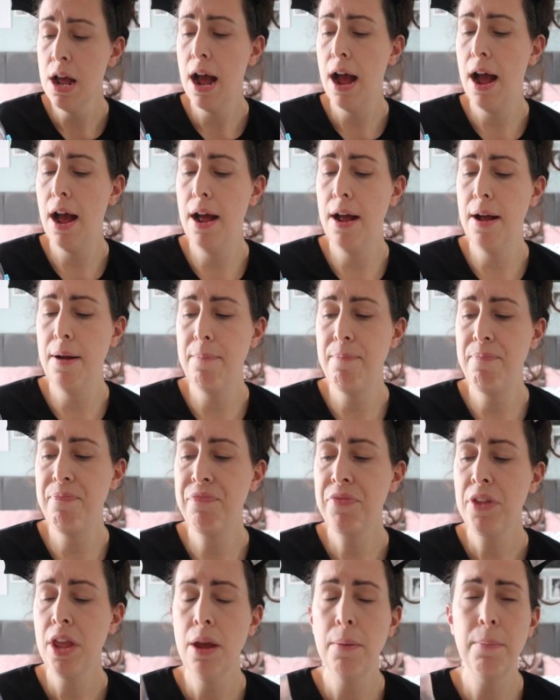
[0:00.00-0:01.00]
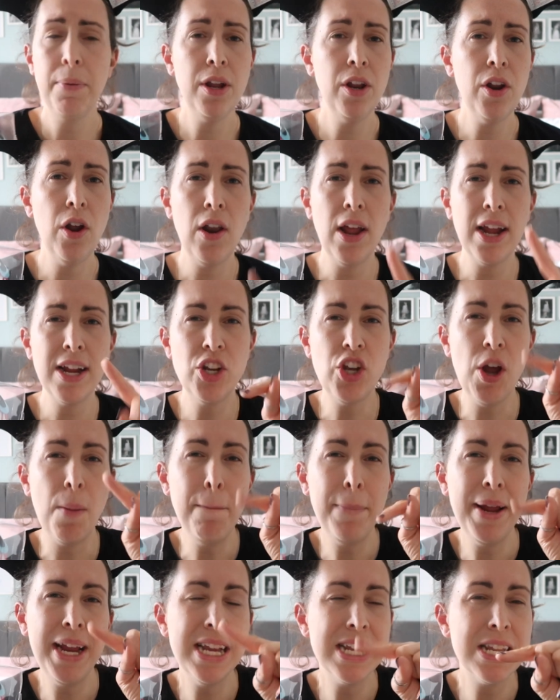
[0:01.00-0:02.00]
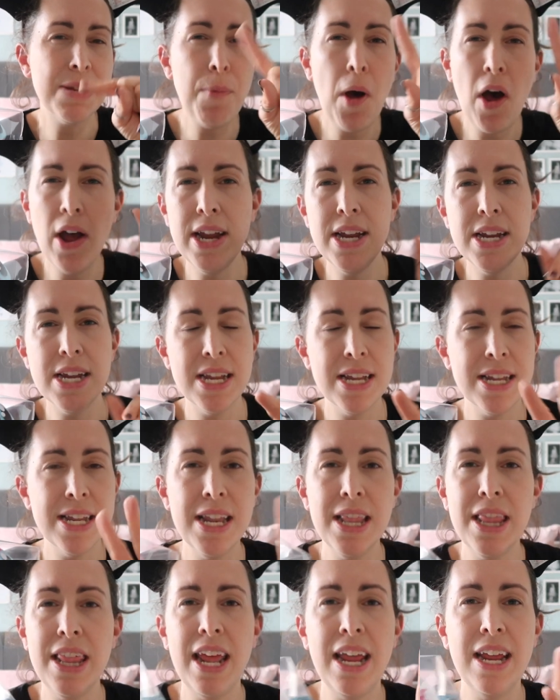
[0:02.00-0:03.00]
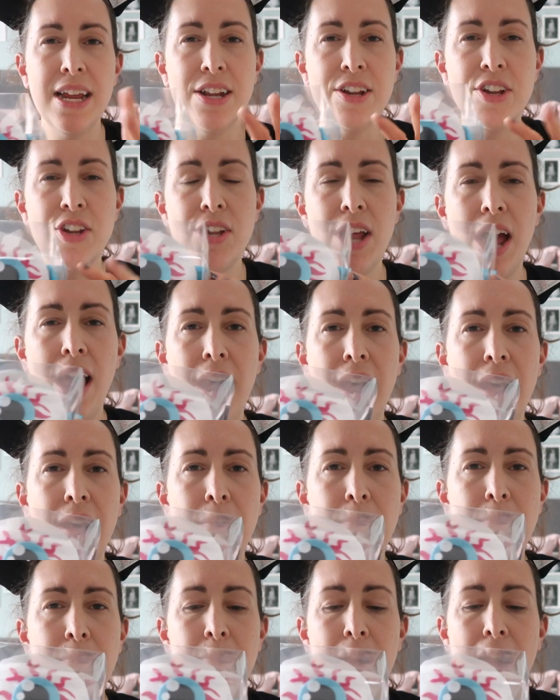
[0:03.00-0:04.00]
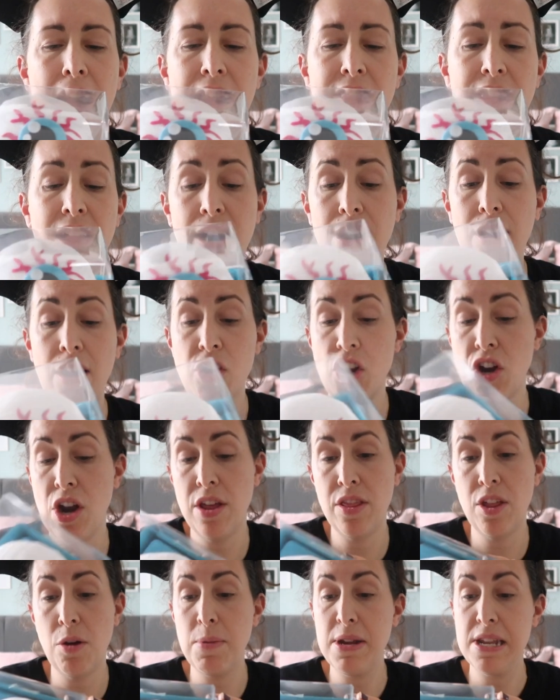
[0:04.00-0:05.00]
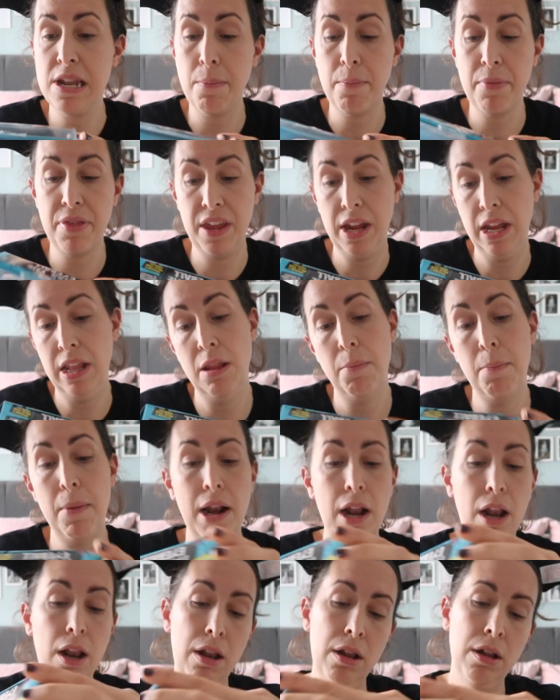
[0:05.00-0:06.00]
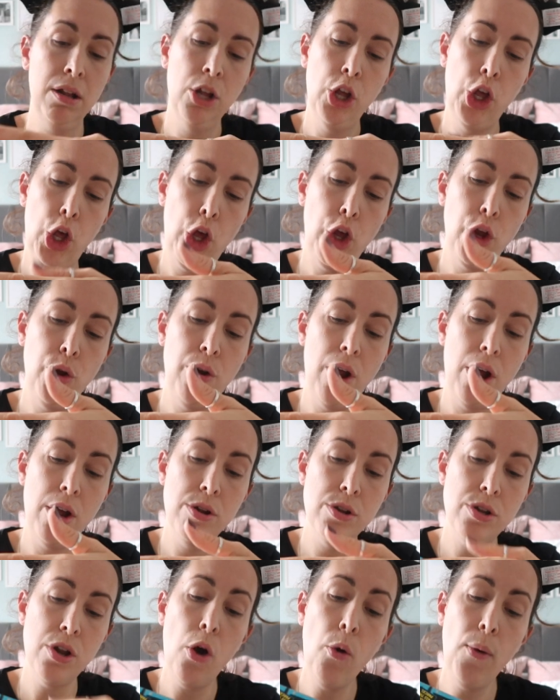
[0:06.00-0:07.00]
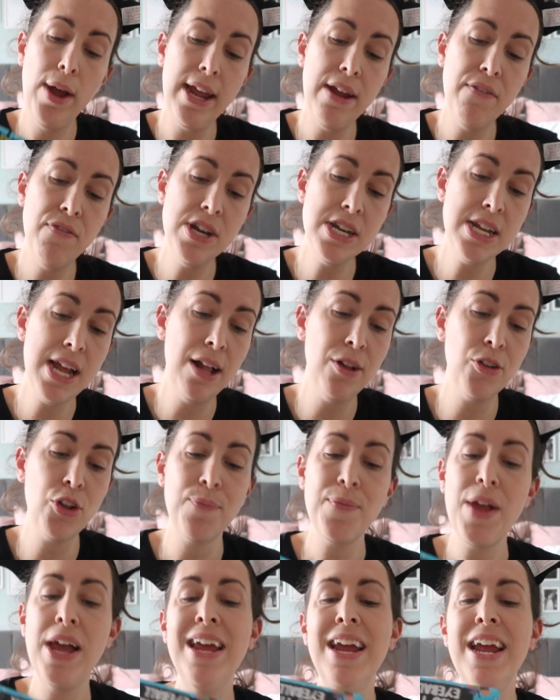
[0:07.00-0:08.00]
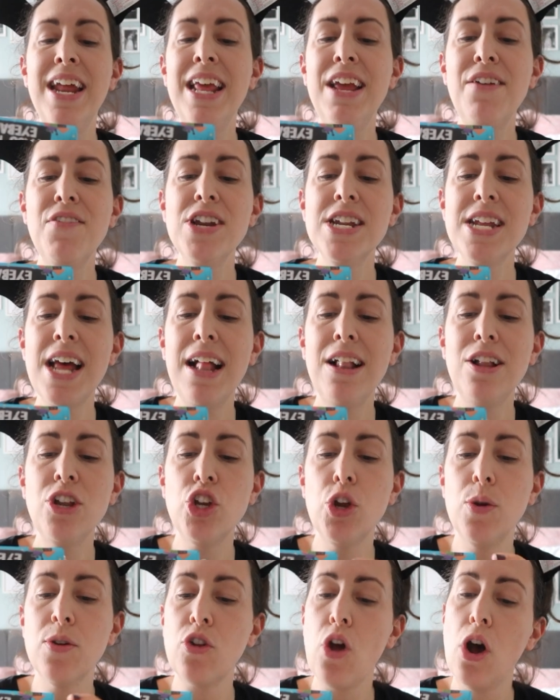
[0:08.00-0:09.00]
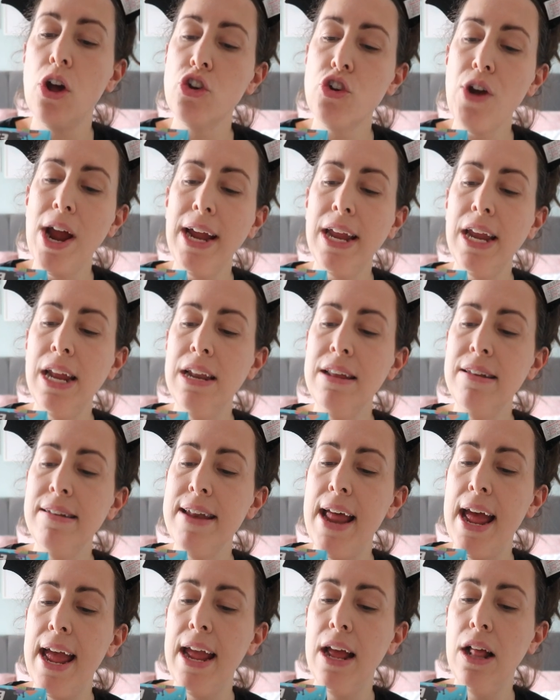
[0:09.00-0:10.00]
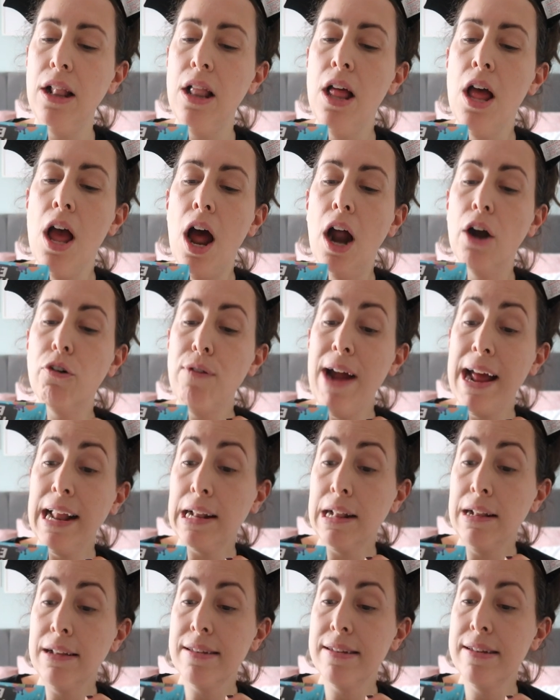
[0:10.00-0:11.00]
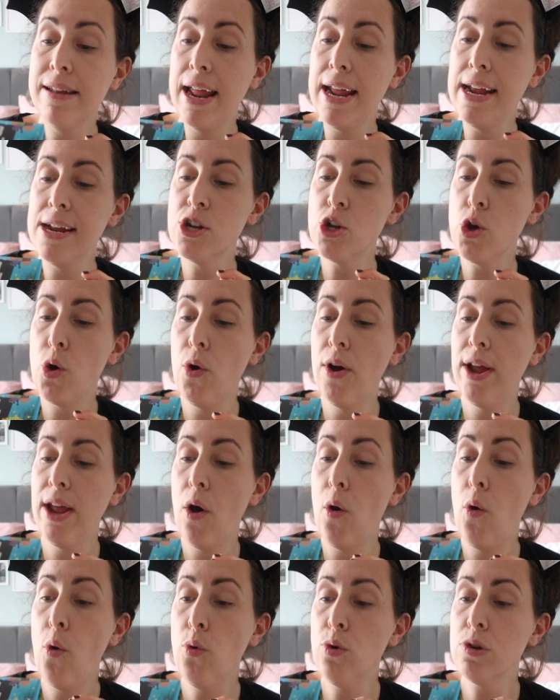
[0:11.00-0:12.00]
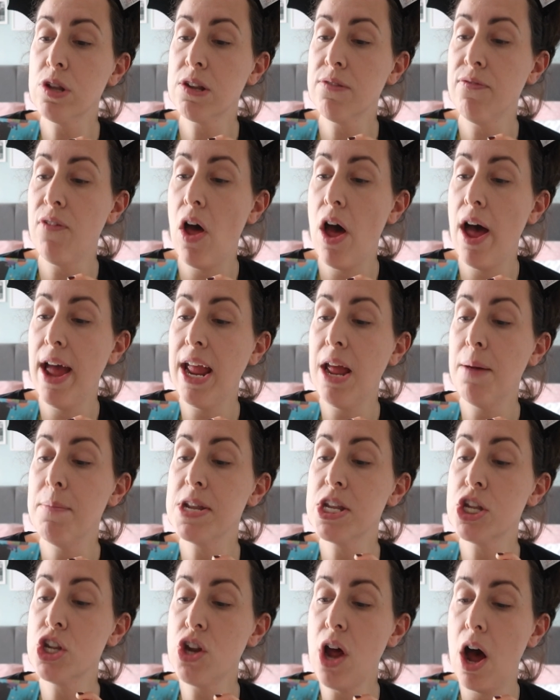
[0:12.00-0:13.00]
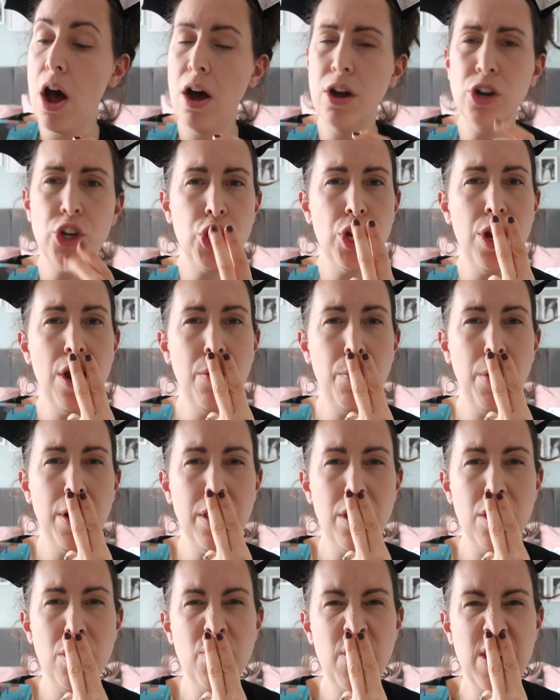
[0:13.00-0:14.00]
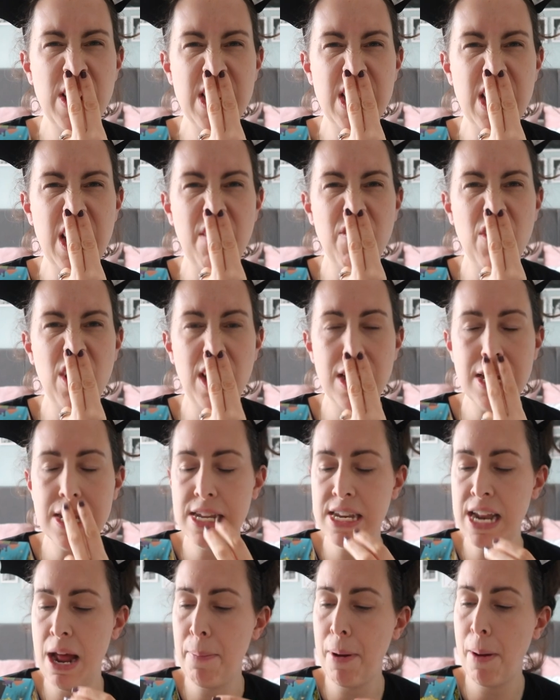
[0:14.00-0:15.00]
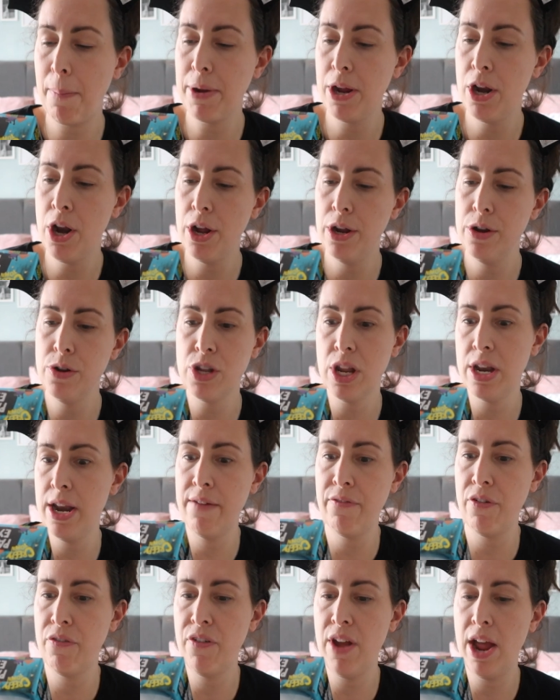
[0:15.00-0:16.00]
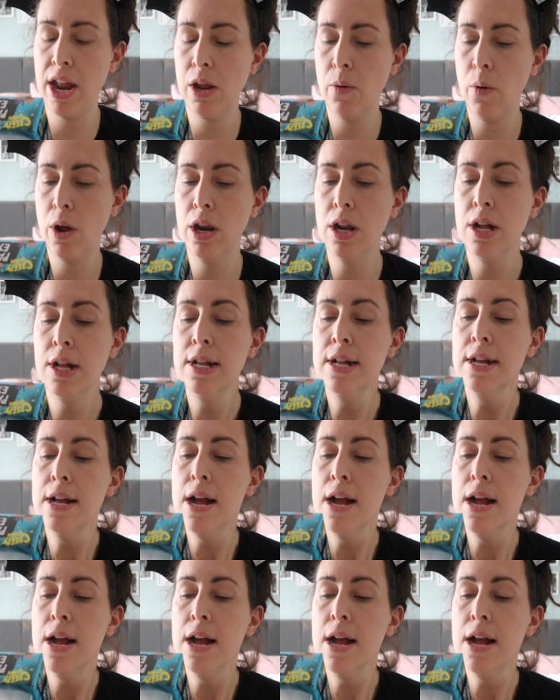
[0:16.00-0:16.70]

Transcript: Um, but you know, like jumping spiders and things. Um, and then, I don't know, there'll be something in the middle. Who knows? Oh, it even tells, it even tells you. It's got a Dracula's nail, a rattlesnake toy, a horsefly, a moustache, you know, one of those ones that you have to like stab up your nose that never fit anyone,